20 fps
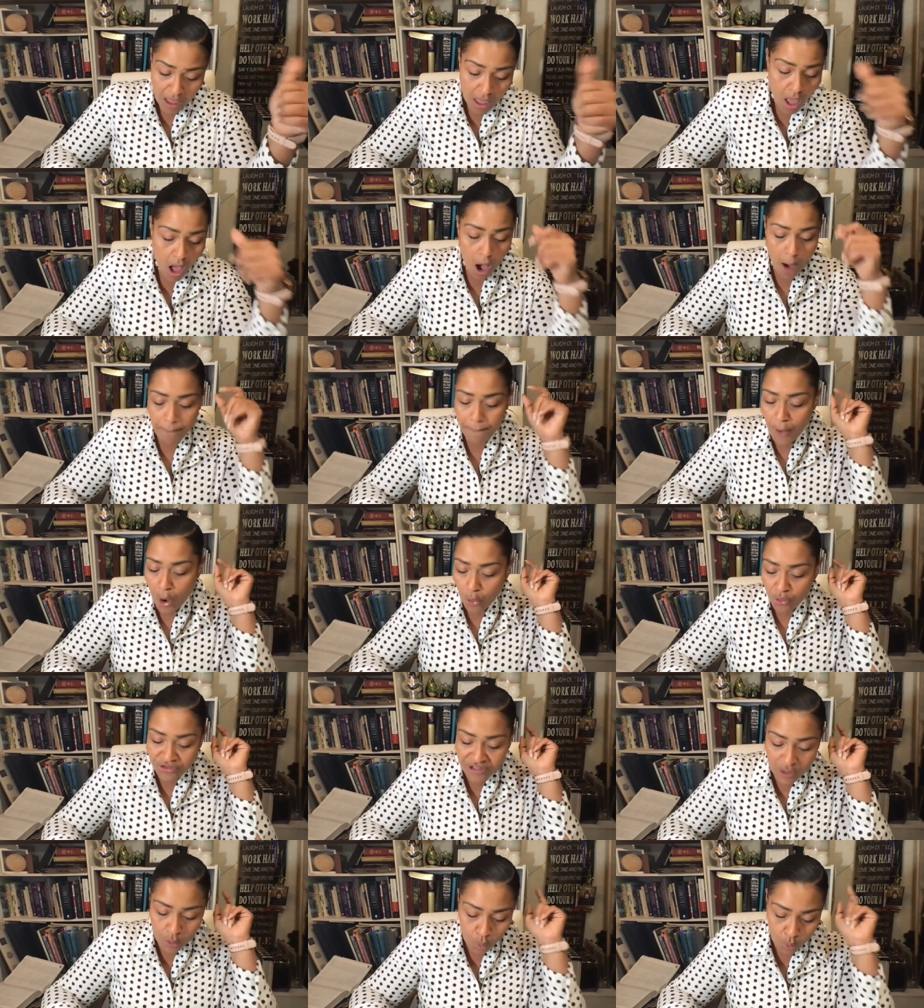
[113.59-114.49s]

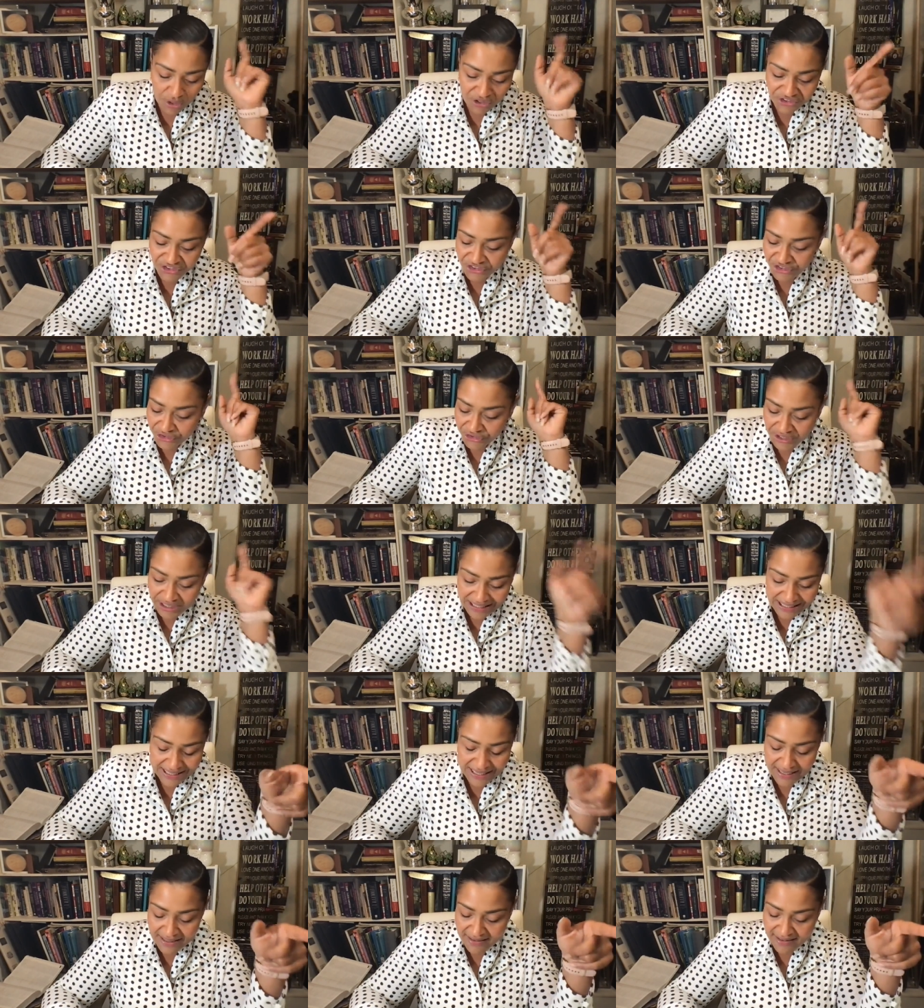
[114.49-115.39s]
opposing wishes or
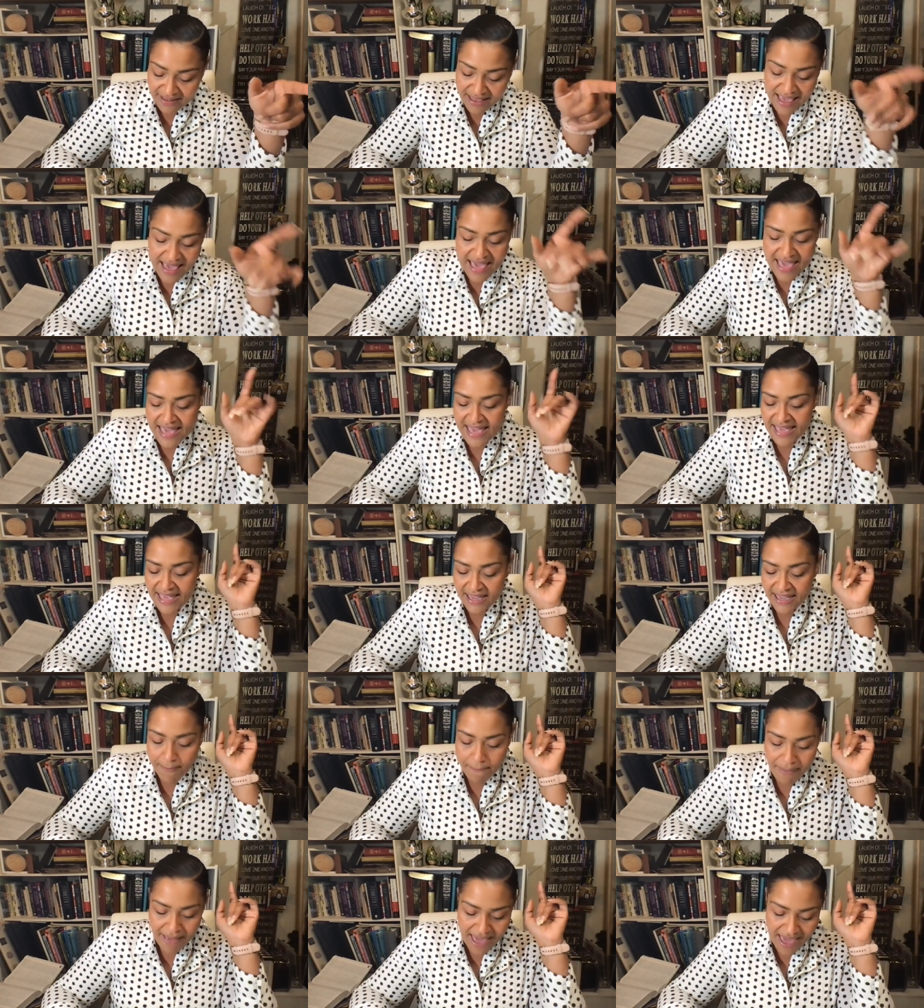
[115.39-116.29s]
needs,
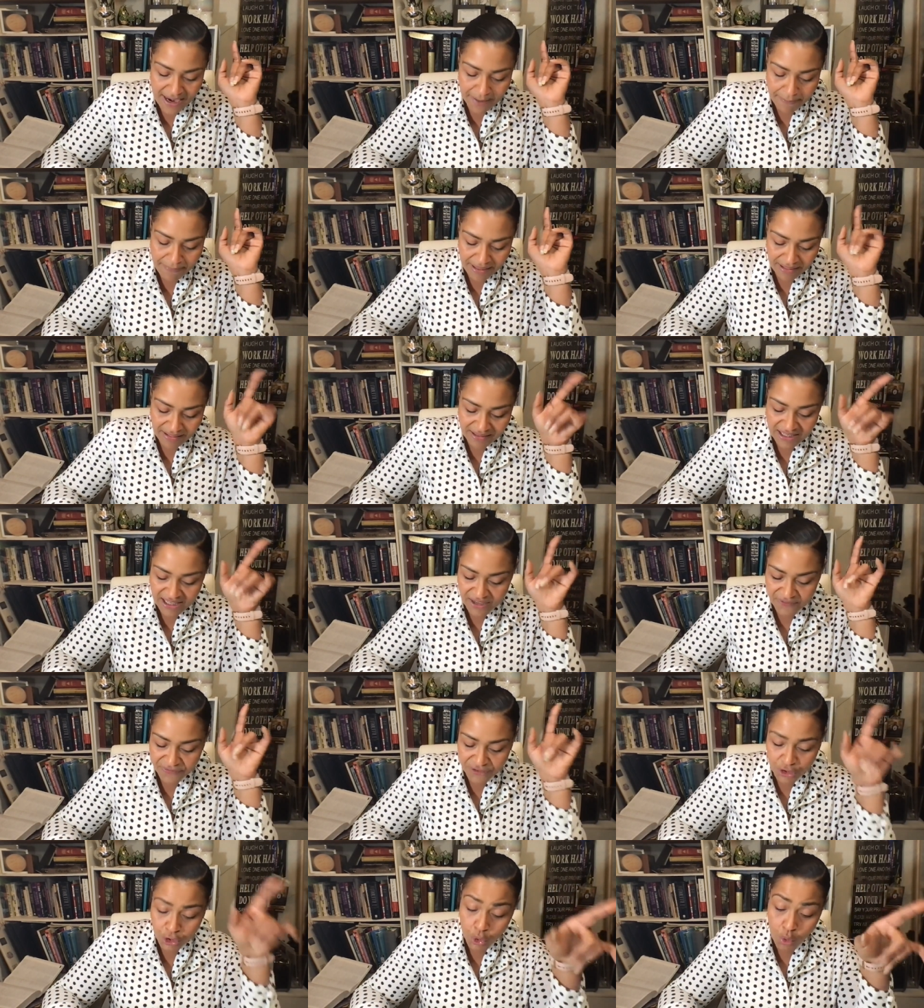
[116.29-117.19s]
incompatibility of
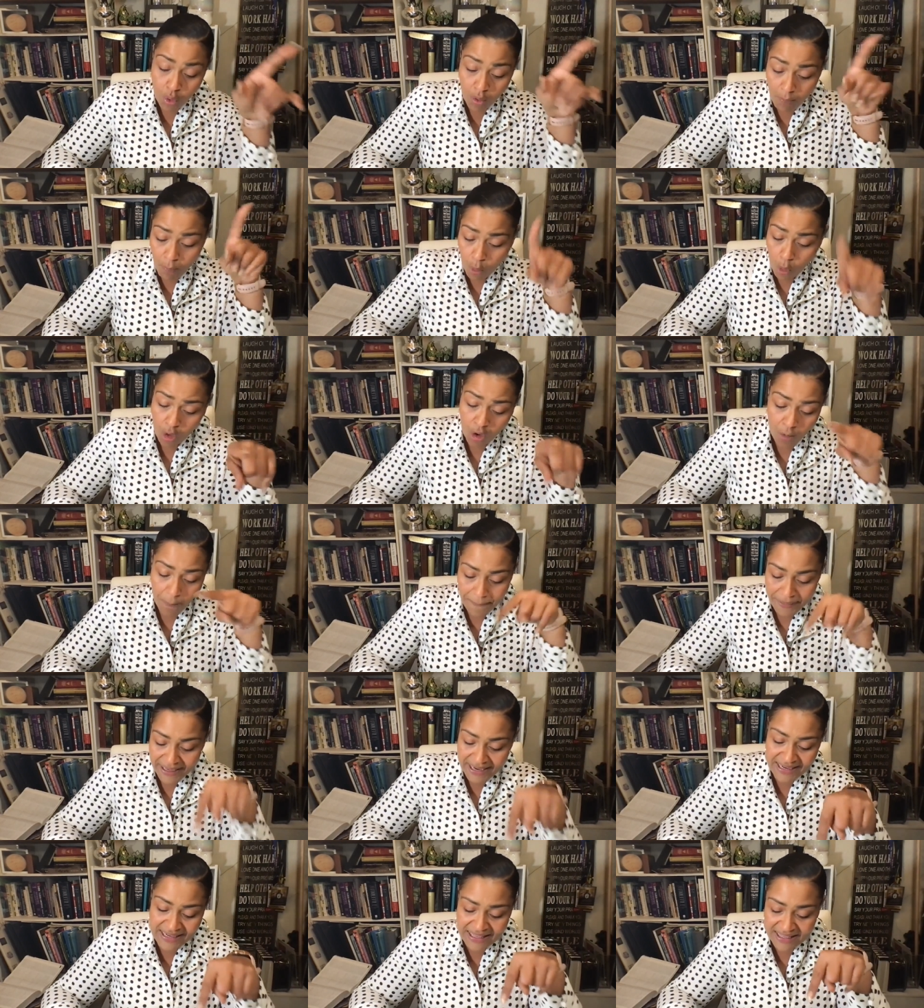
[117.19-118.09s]
two or more
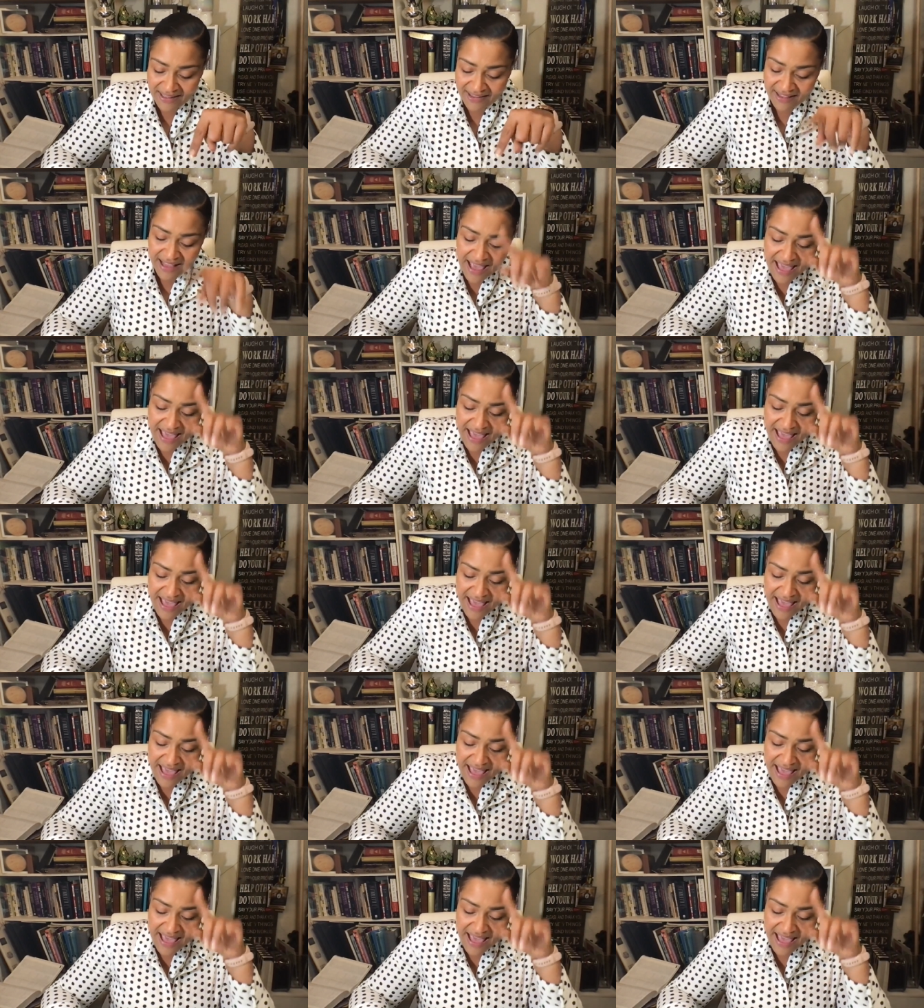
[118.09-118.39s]
opinions,